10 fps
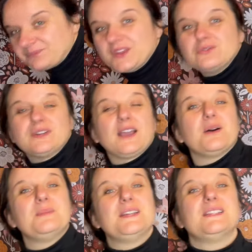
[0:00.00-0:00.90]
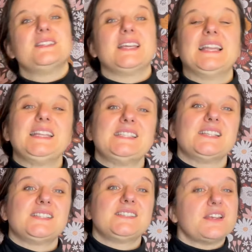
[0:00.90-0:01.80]
recommend
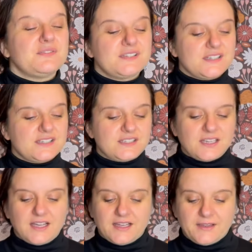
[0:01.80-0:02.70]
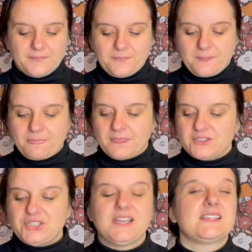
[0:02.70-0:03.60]
Elisa's services.
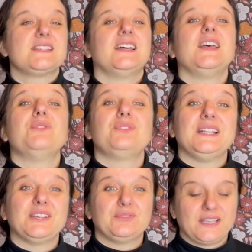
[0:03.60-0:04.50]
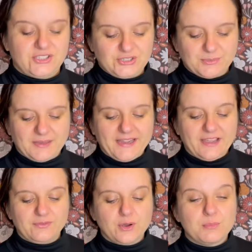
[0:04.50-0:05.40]
She has done a really great job. I
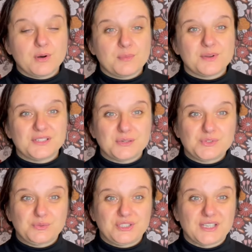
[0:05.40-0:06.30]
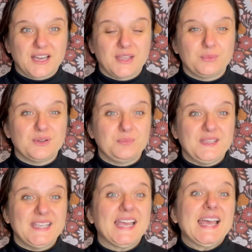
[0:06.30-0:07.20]
have got more models which I will
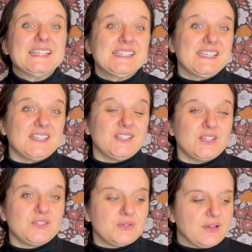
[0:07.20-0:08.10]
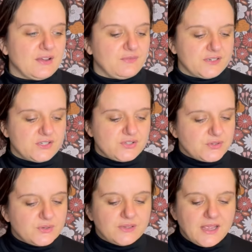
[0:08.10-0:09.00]
be sending to her very
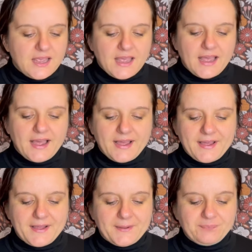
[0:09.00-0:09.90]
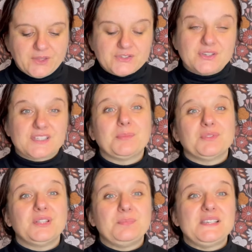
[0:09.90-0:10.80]
soon. So some
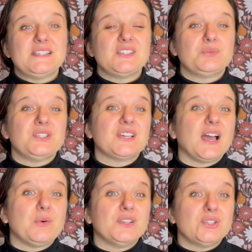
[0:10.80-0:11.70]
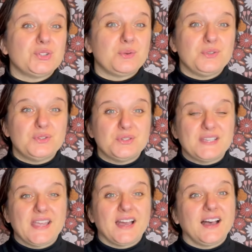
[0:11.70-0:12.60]
of the pieces which I want to show you
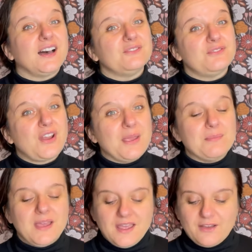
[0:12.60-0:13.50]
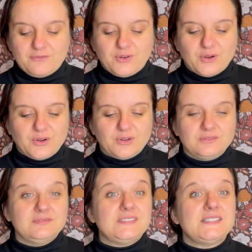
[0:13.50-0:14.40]
today are unframed
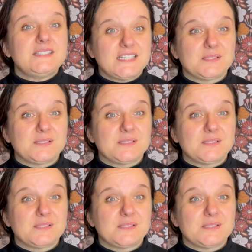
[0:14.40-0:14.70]
for this